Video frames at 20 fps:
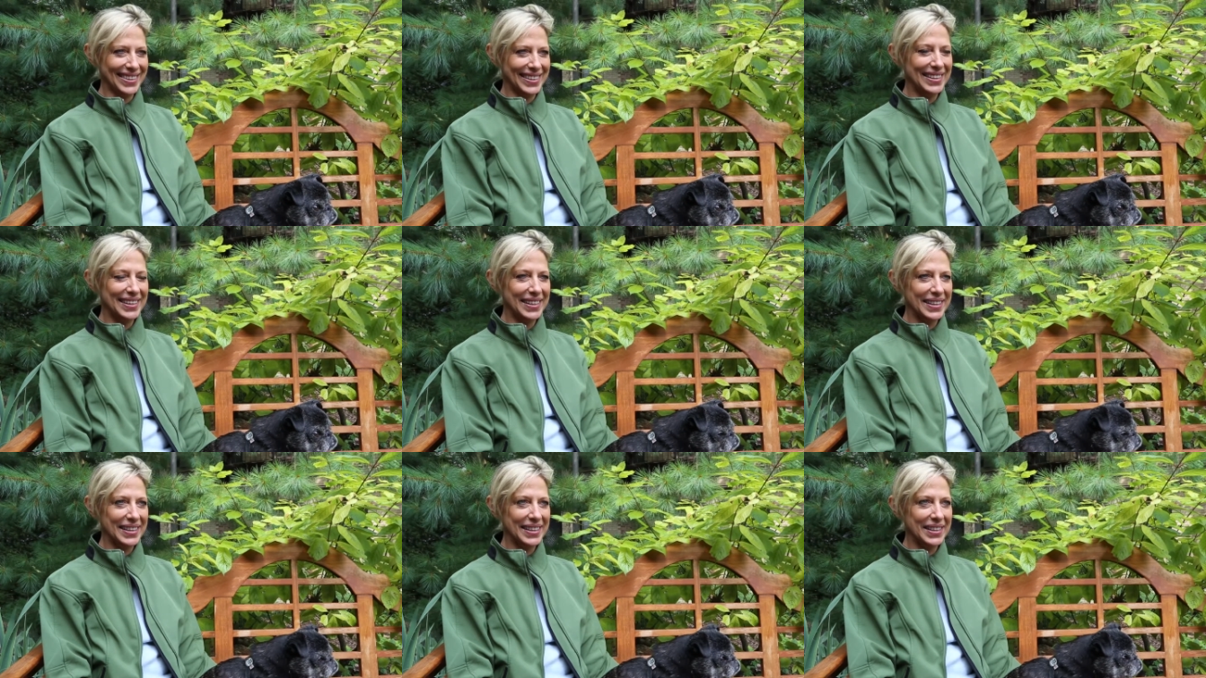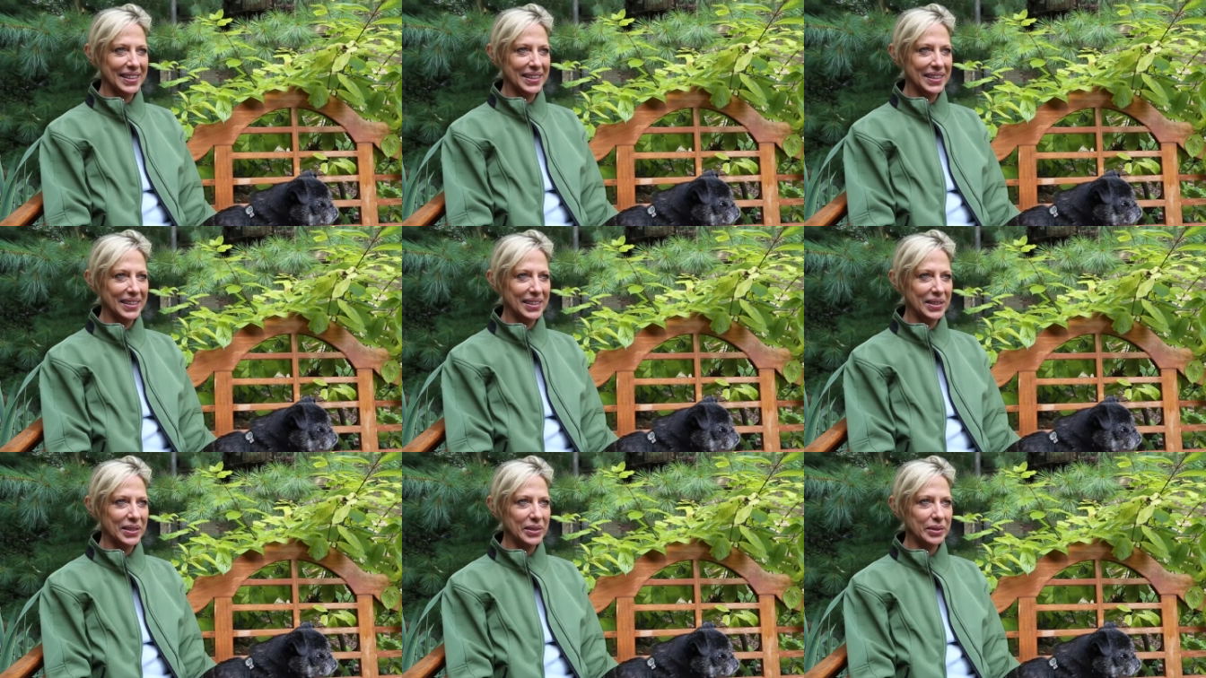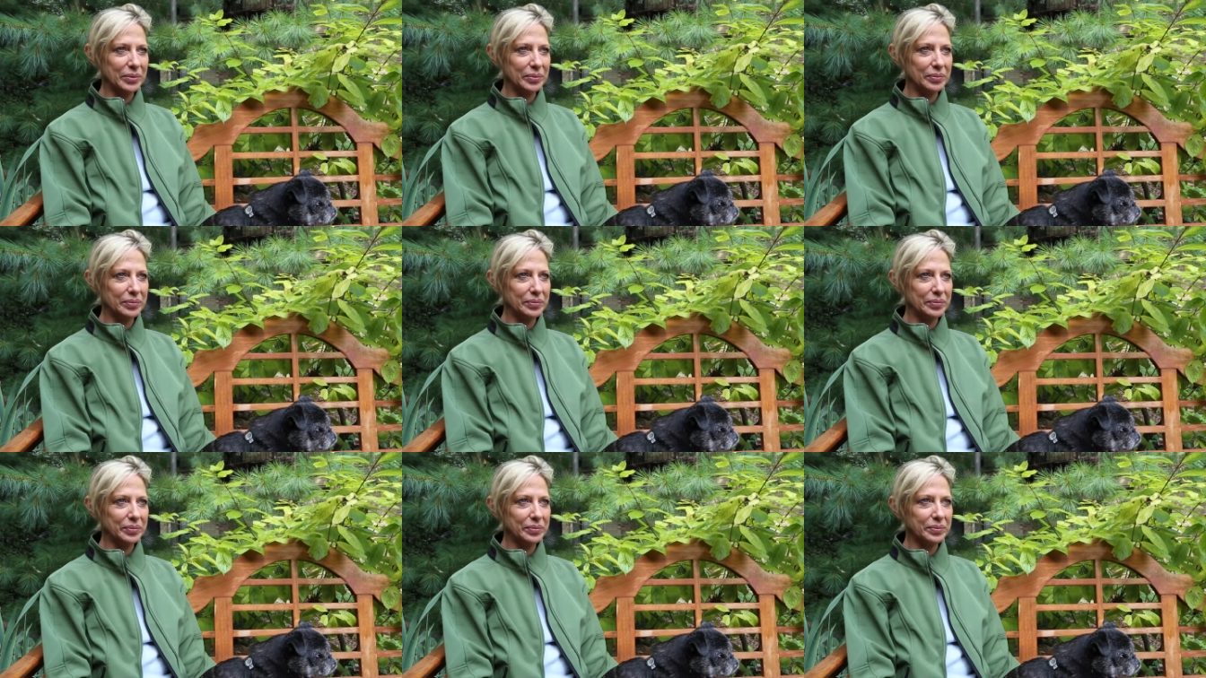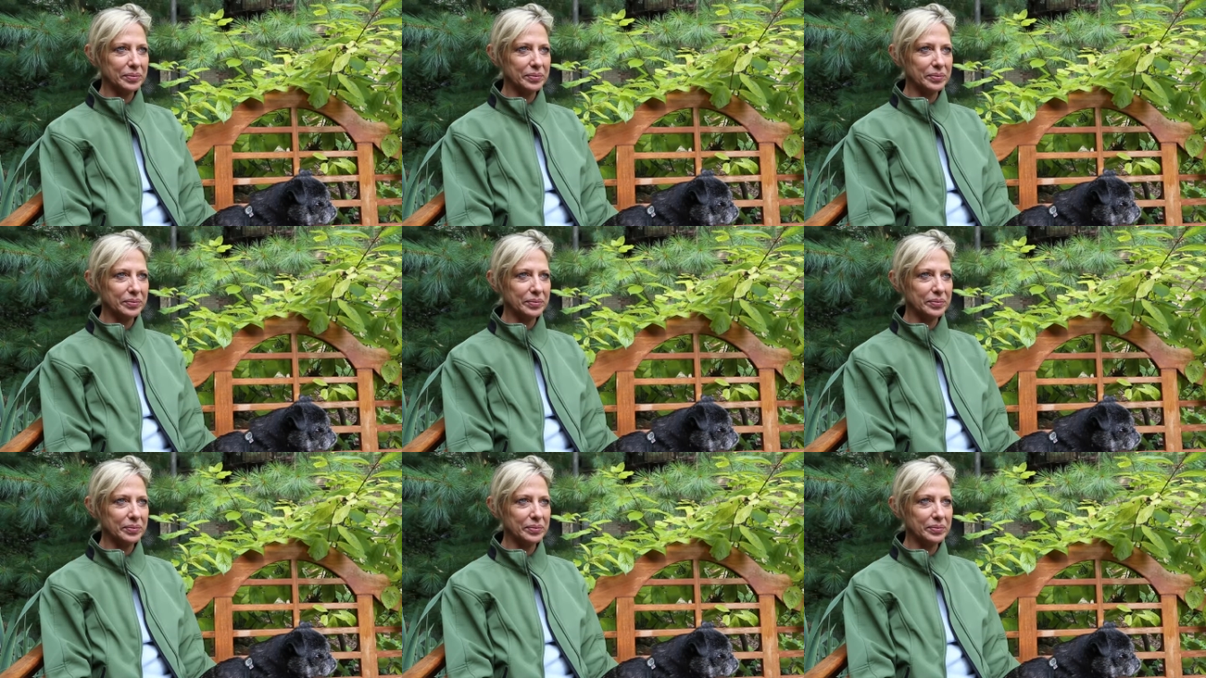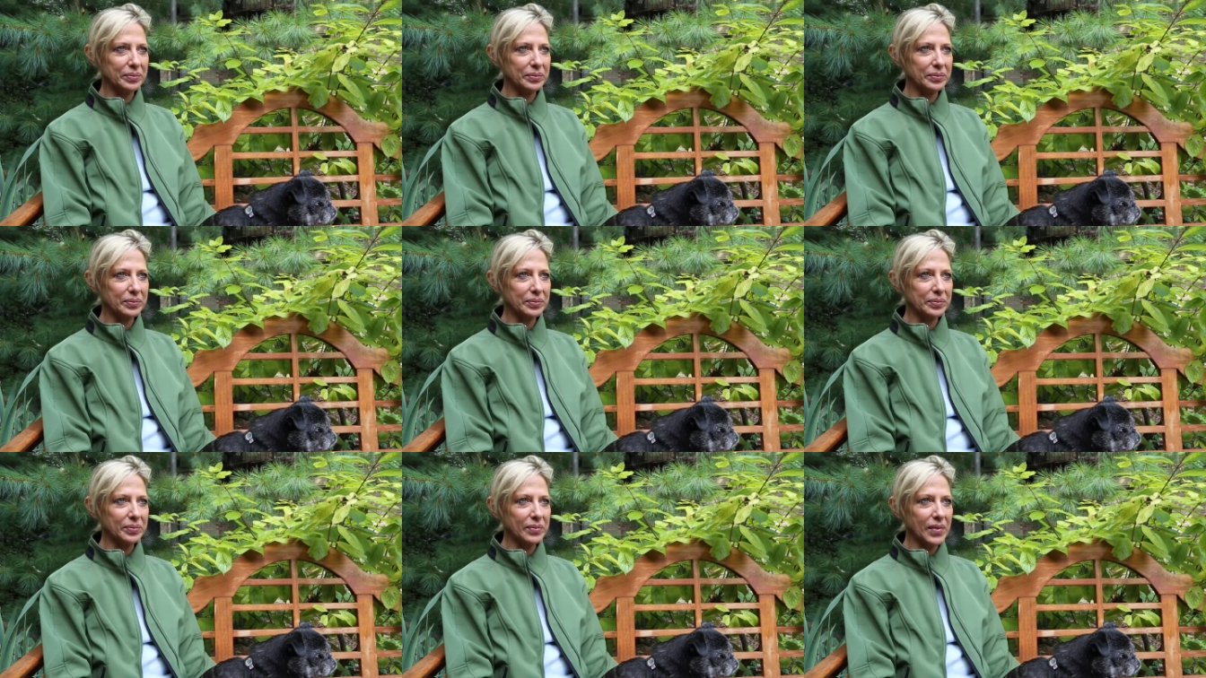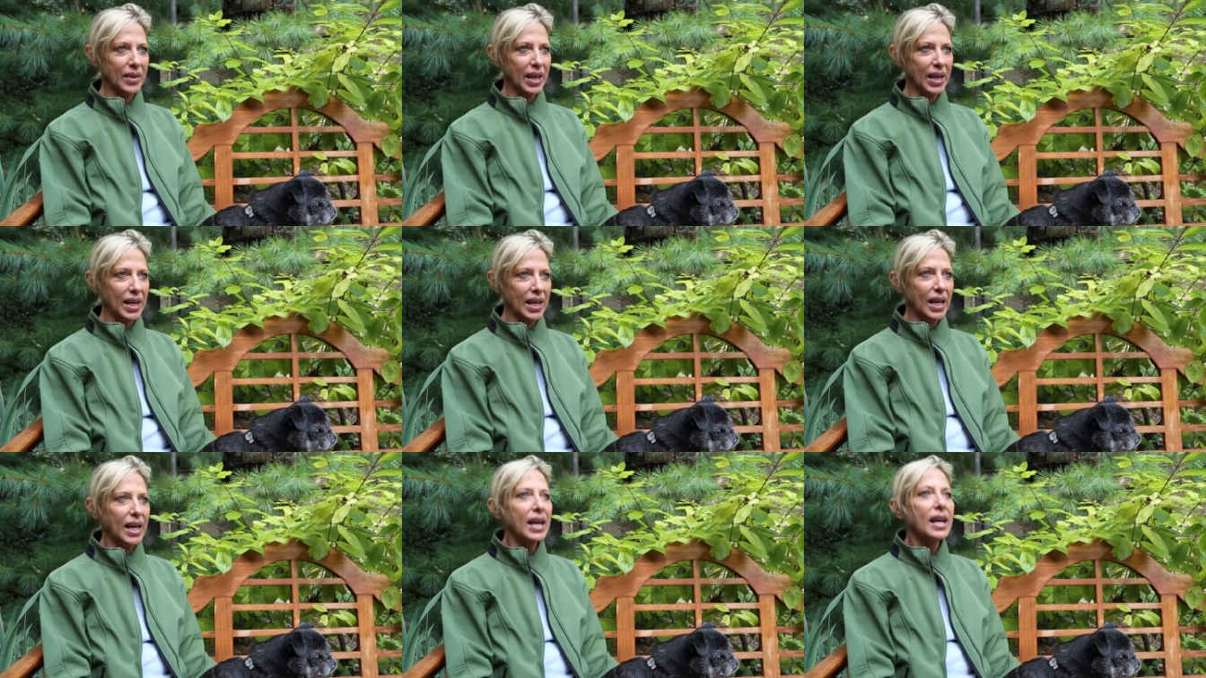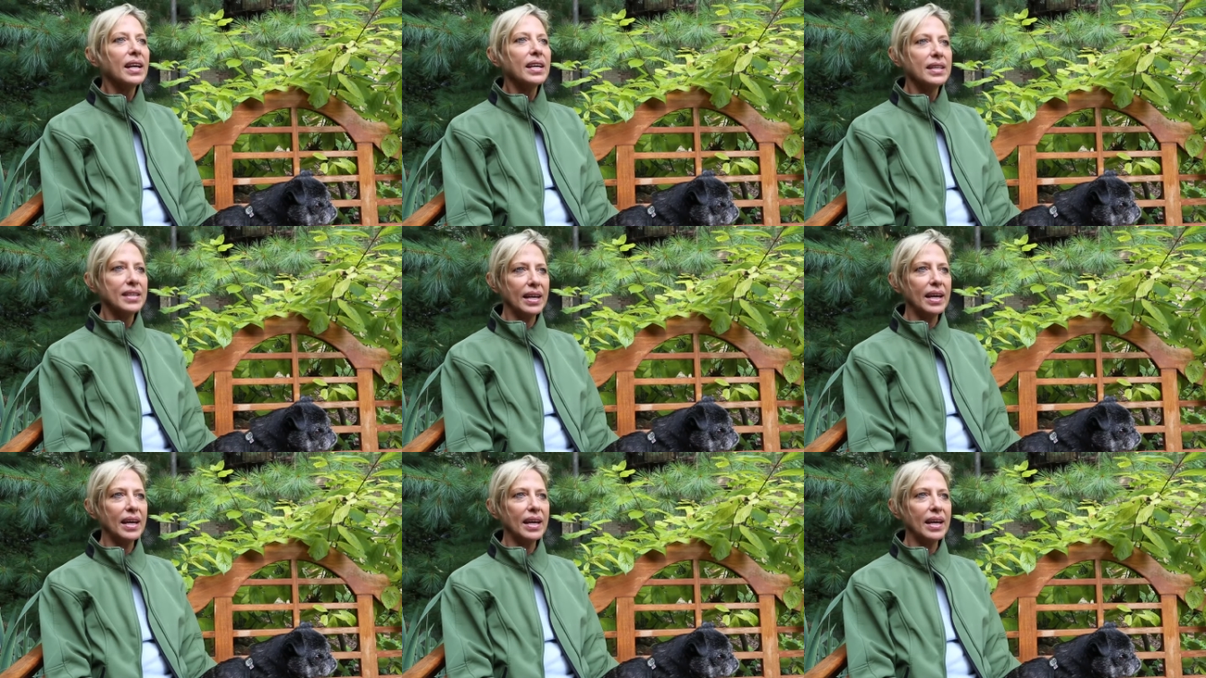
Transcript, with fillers: How do you know? Do you, like the doctor said your blood pressure is lower?